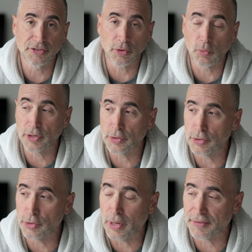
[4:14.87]
So what
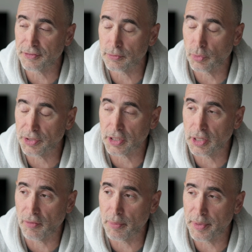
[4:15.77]
you have, to, what the
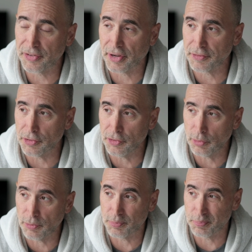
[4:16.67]
governments have to do,
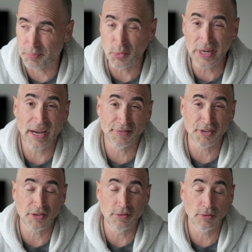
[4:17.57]
what we have
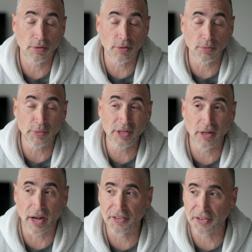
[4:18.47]
to
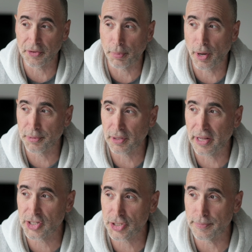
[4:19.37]
realize as a
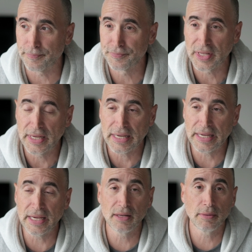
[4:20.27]
population,
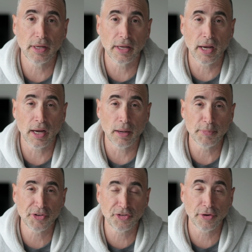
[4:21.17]
in uh,
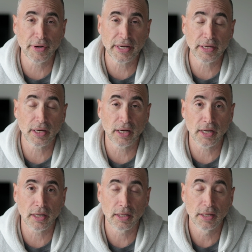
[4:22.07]
maturing,
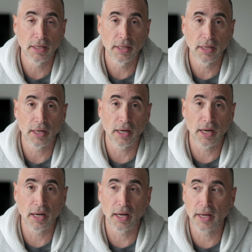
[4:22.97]
uh,
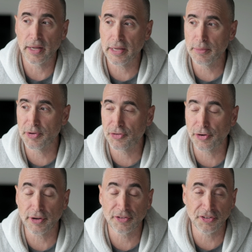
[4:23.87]
uh, in
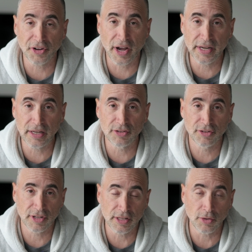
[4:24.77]
maturing
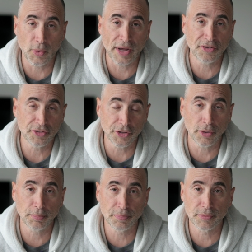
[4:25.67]
societies in the West,
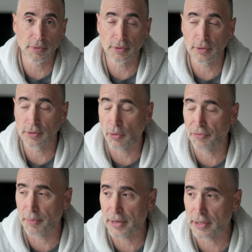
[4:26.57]
Europe,
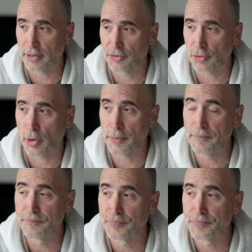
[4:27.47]
North America, so on,